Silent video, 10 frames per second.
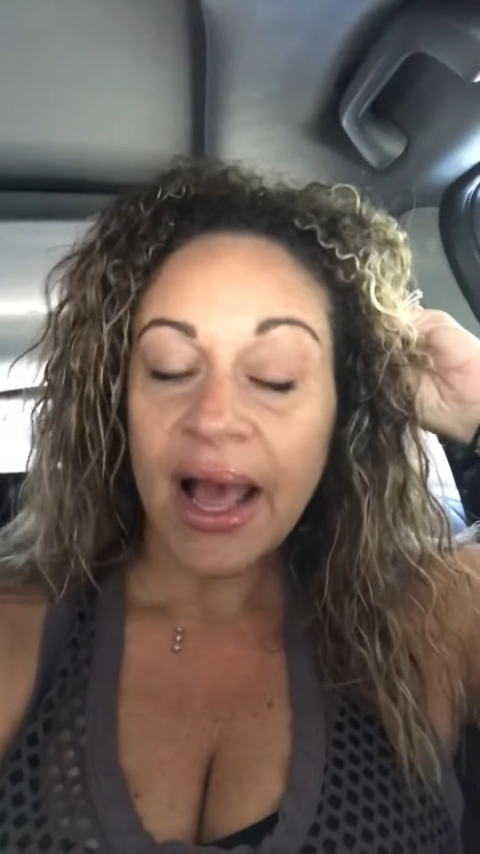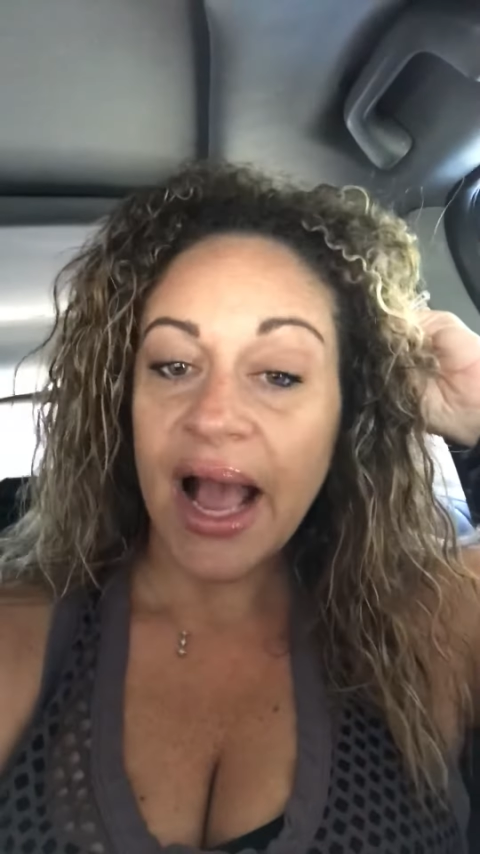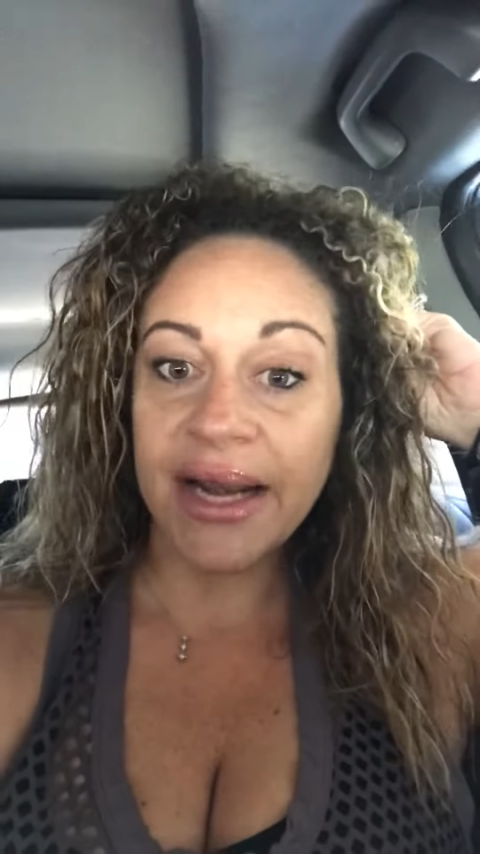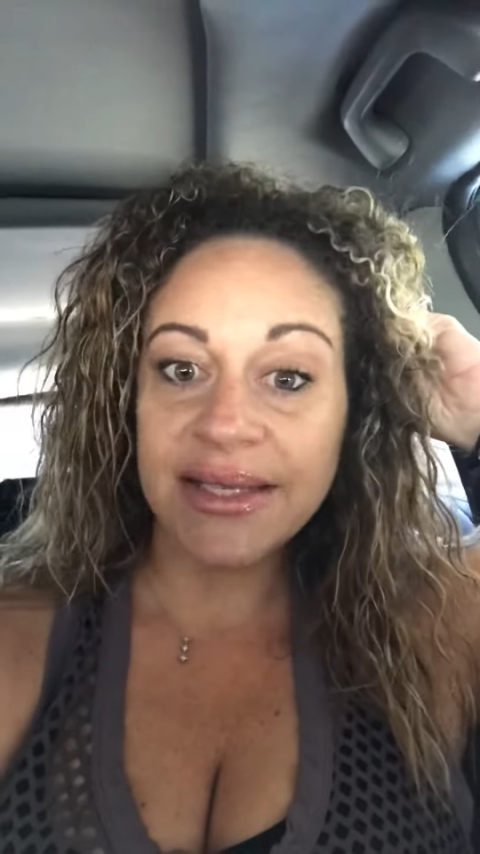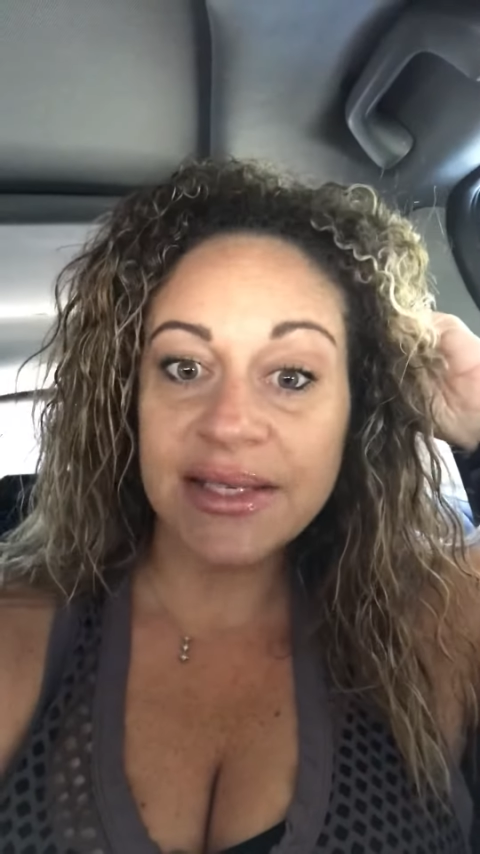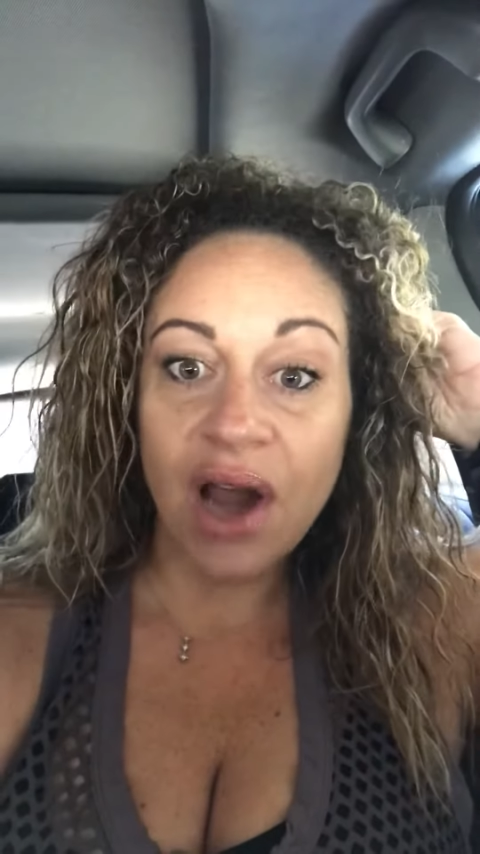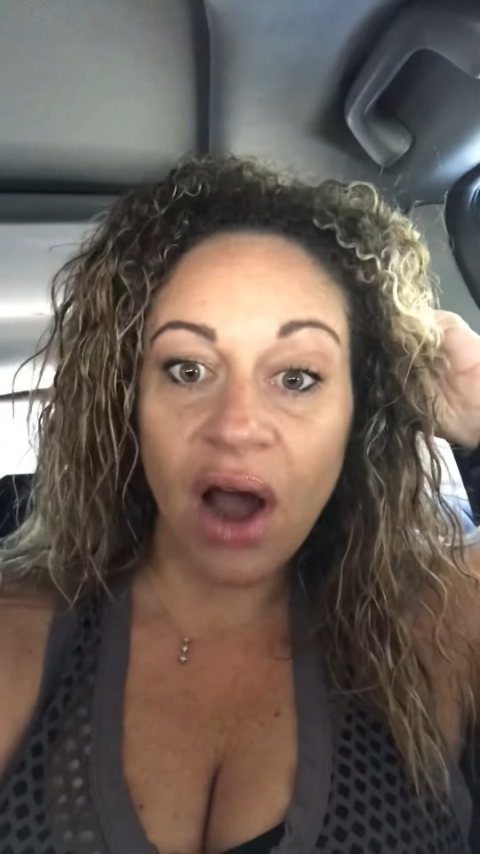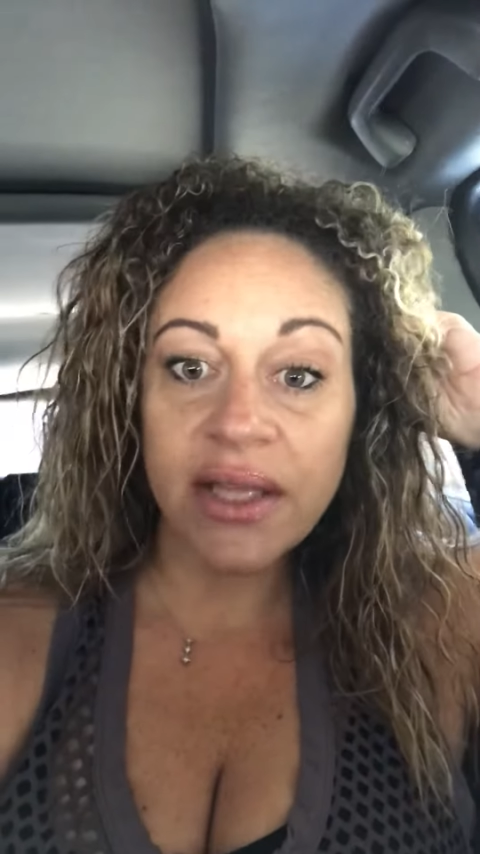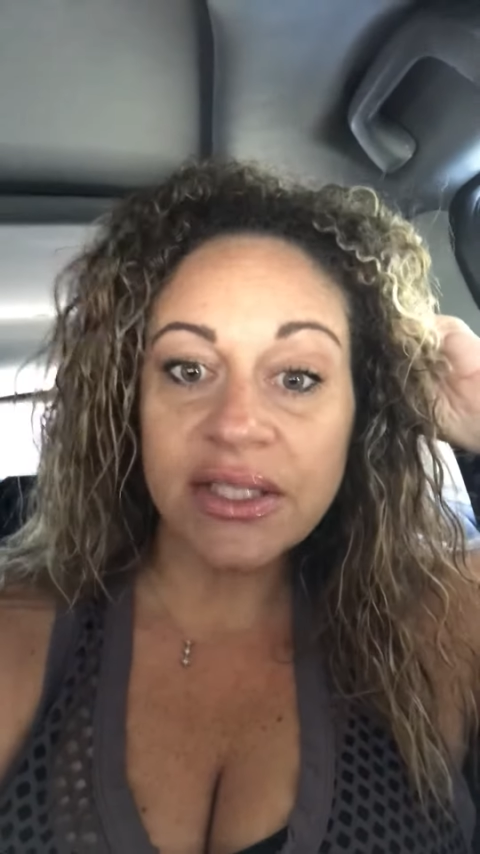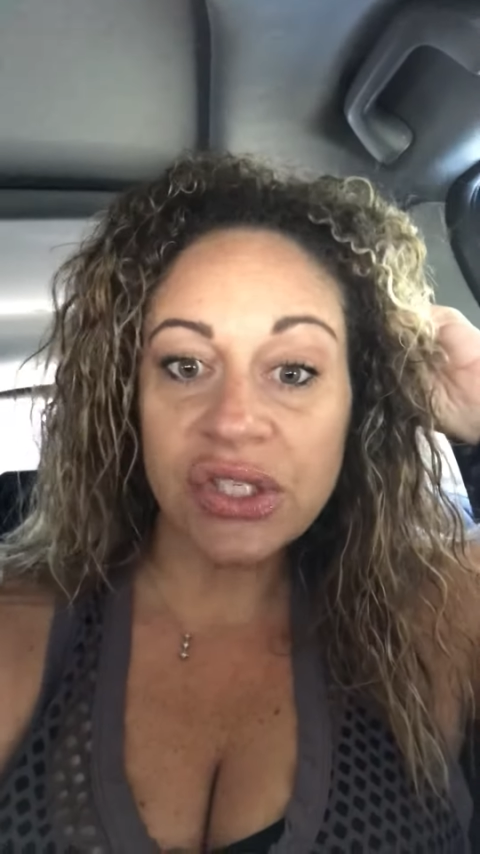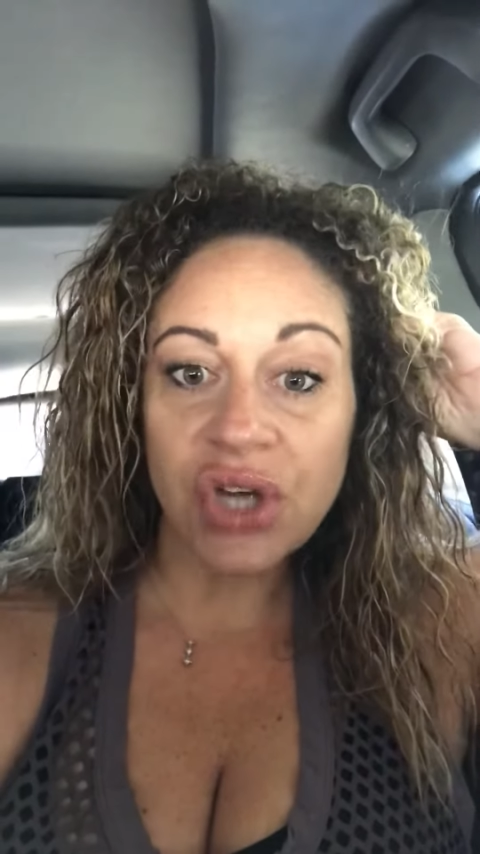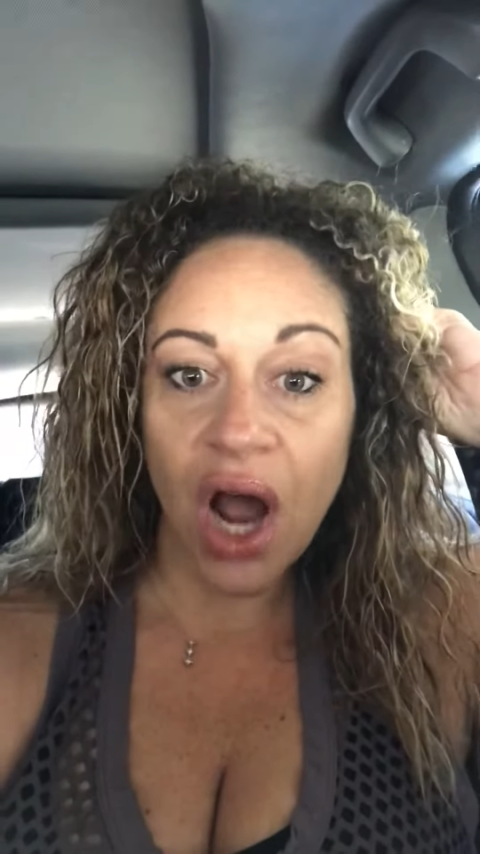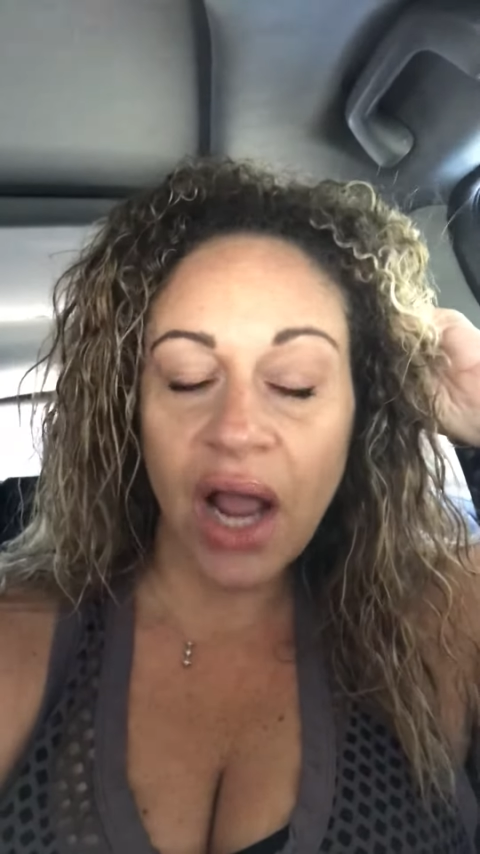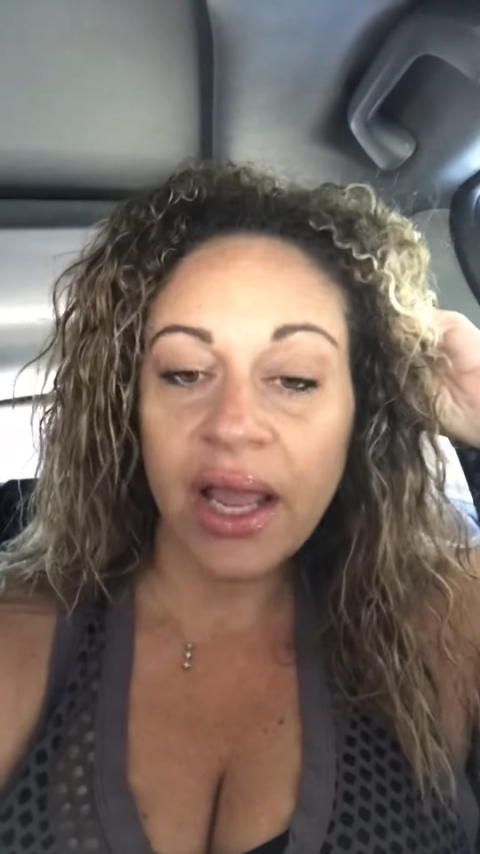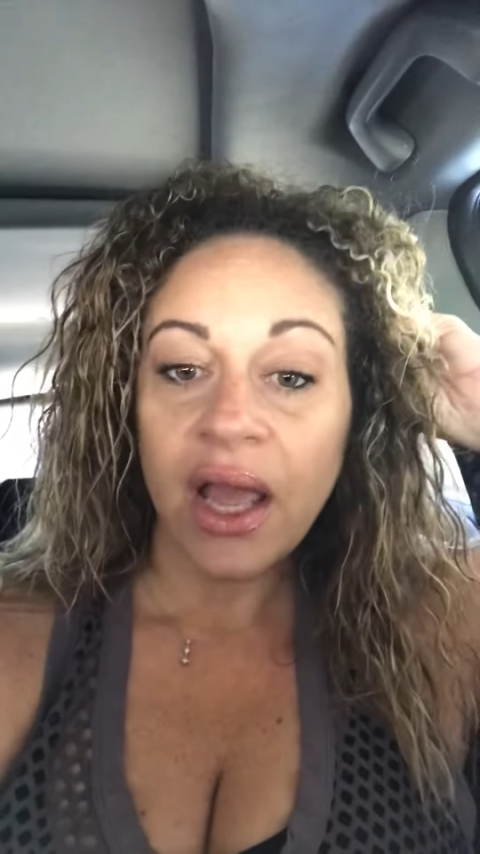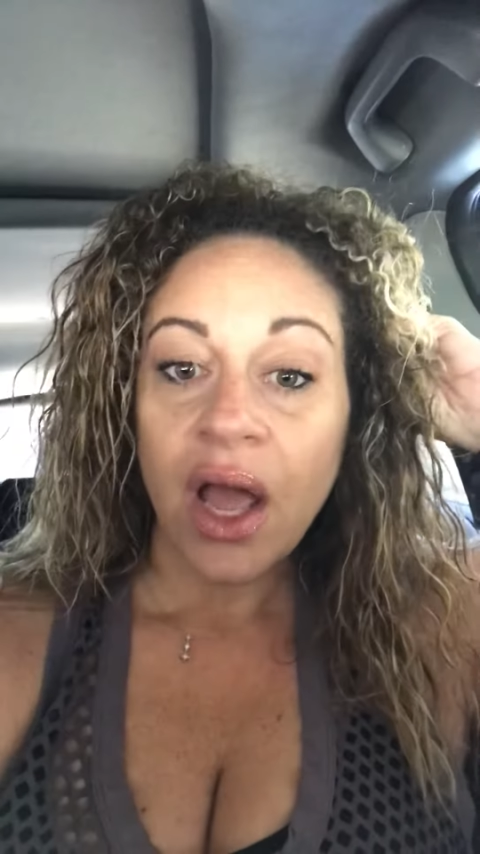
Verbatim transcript: and it's not in stock,